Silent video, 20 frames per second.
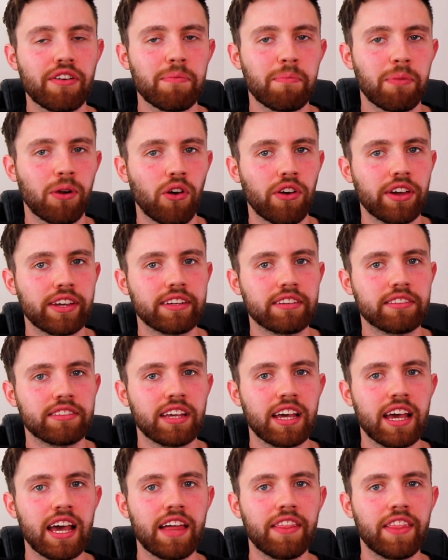employees,
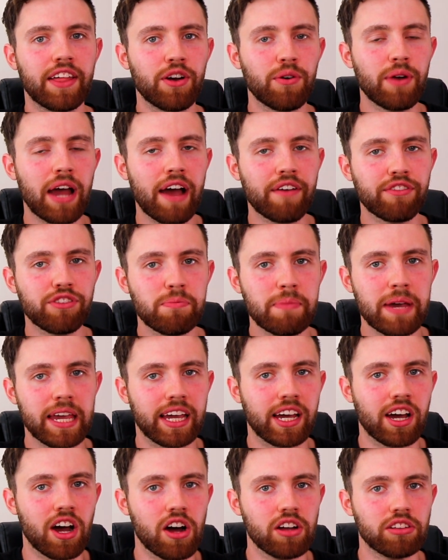they don't have to
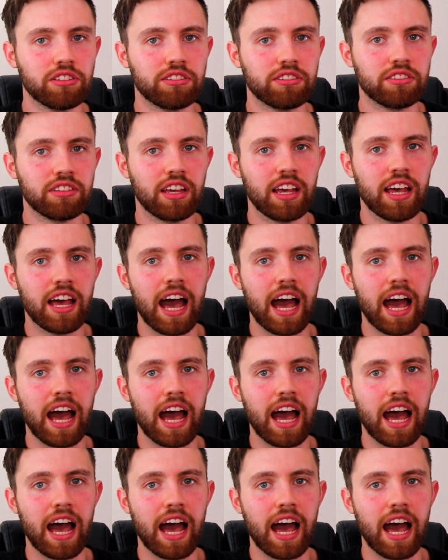make cuts,